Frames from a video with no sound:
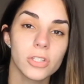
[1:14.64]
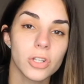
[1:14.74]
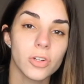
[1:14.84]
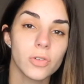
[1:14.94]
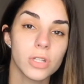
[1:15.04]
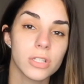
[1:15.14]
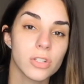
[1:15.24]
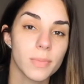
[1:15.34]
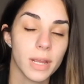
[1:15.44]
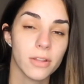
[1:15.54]
So there's
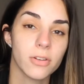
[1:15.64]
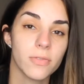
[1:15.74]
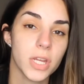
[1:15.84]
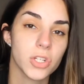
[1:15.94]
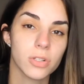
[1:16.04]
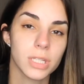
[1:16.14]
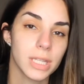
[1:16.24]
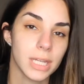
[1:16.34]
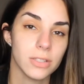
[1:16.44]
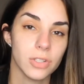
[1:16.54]
so many other facials
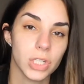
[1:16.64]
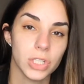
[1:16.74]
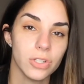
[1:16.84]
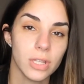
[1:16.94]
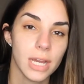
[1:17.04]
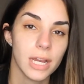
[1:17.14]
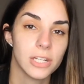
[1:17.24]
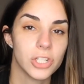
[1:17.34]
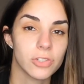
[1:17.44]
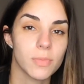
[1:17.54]
and things you can do there.
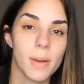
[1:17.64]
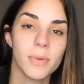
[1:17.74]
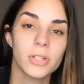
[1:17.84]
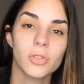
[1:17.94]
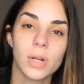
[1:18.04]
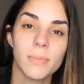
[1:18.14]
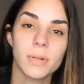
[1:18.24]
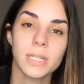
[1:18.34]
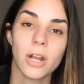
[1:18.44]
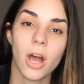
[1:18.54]
And just remember,
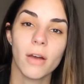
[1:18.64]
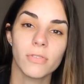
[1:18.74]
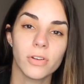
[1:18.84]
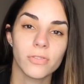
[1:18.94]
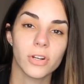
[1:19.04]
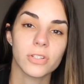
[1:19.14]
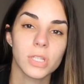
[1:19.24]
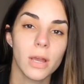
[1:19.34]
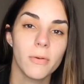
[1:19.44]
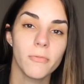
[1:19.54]
20% off your first
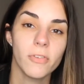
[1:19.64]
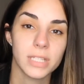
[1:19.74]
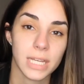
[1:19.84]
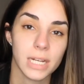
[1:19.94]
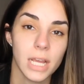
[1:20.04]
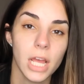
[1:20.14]
visit.